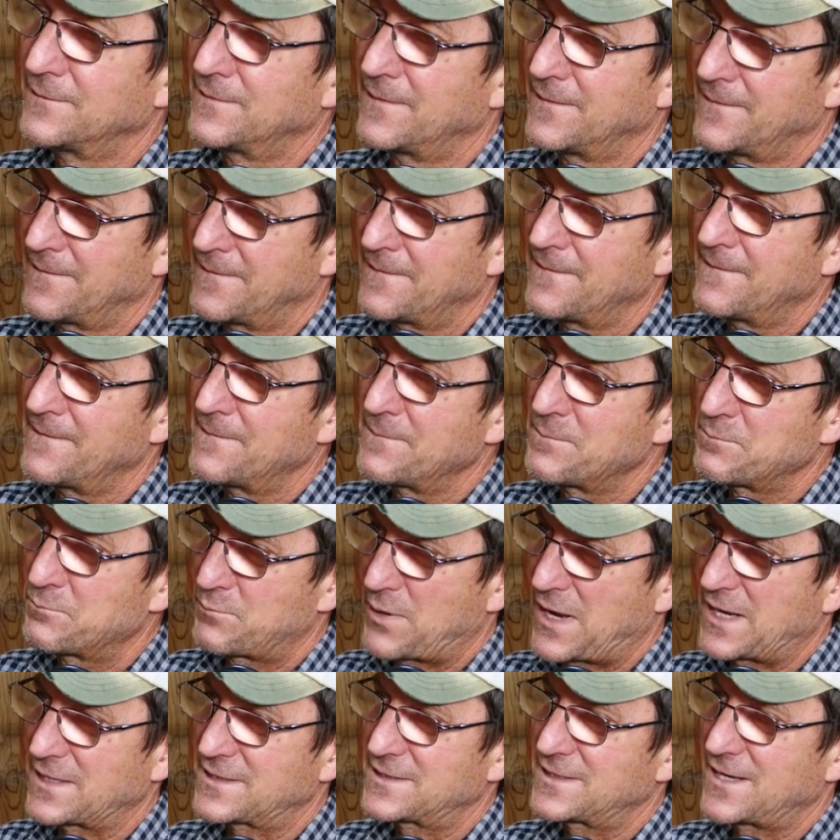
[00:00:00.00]
Past.
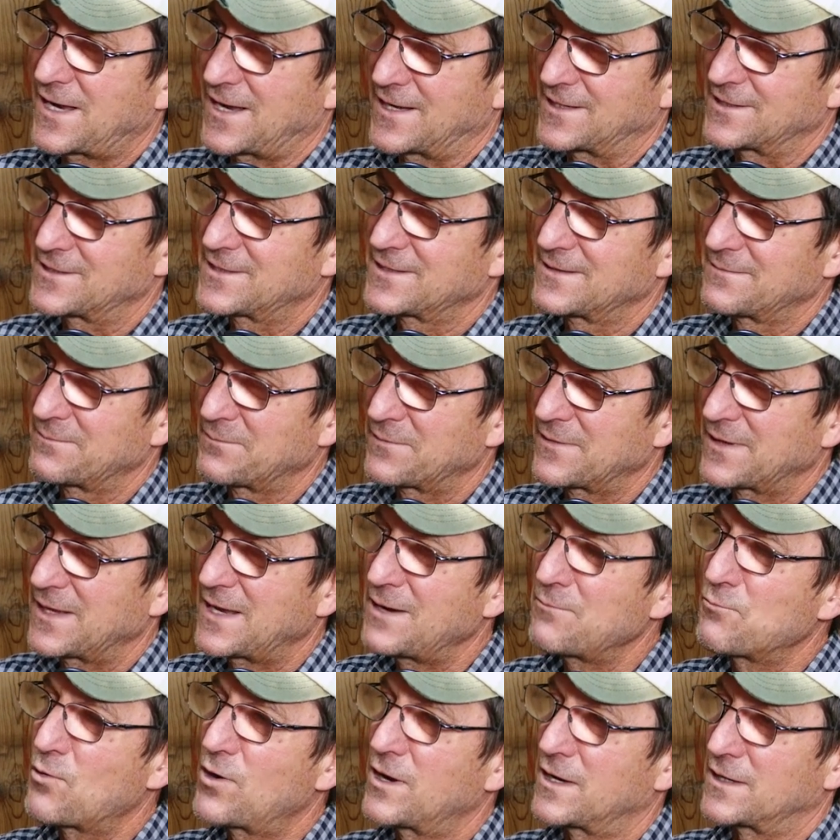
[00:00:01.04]
Past tense. Yeah.
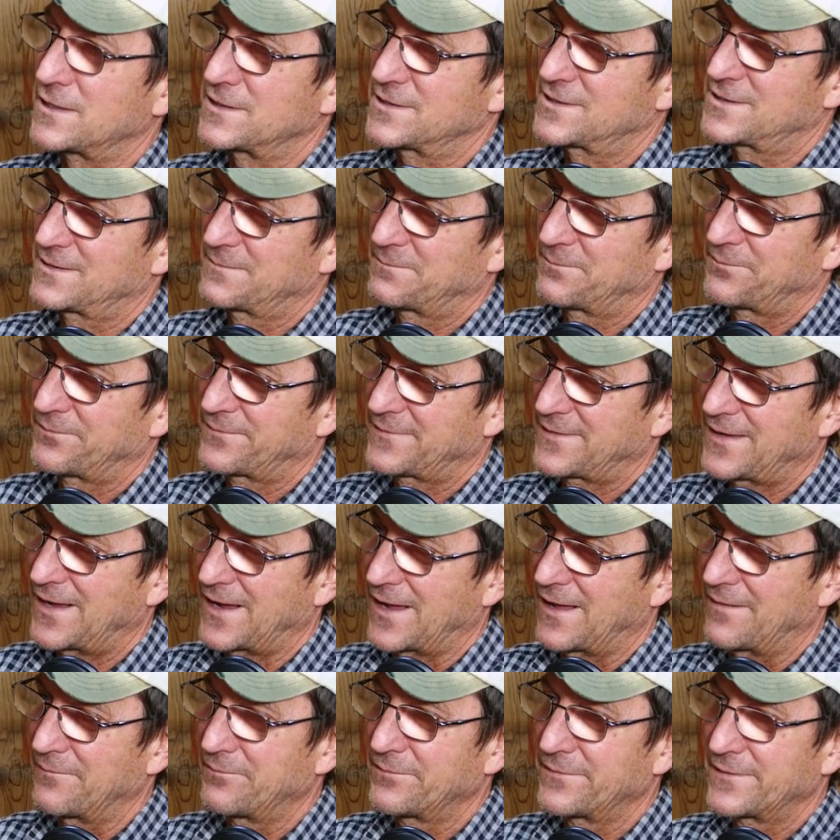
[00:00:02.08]
He was.
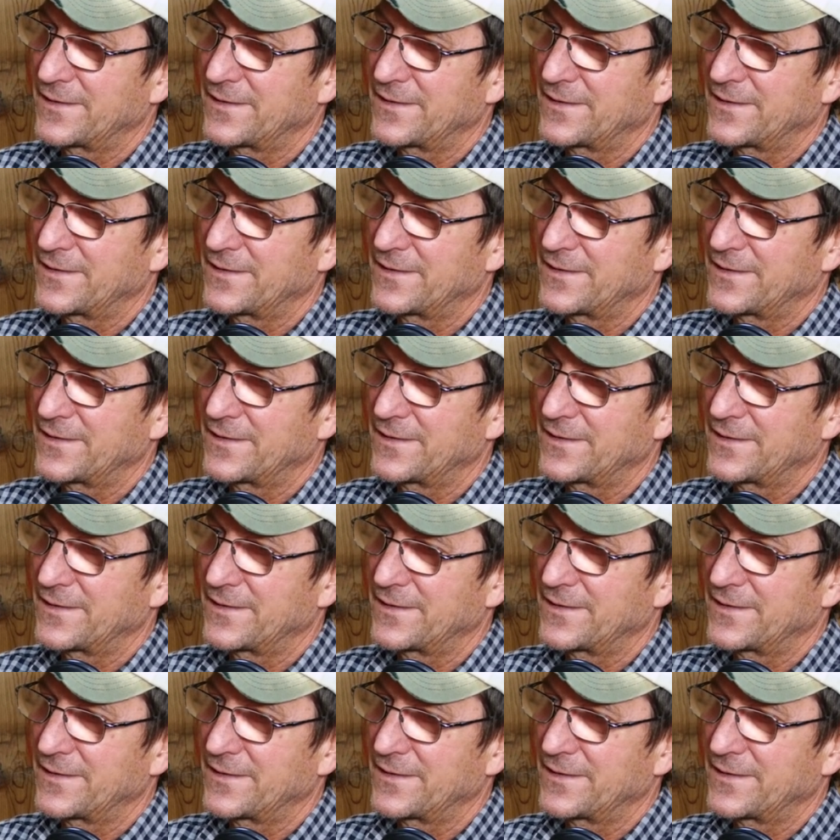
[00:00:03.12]
Yeah.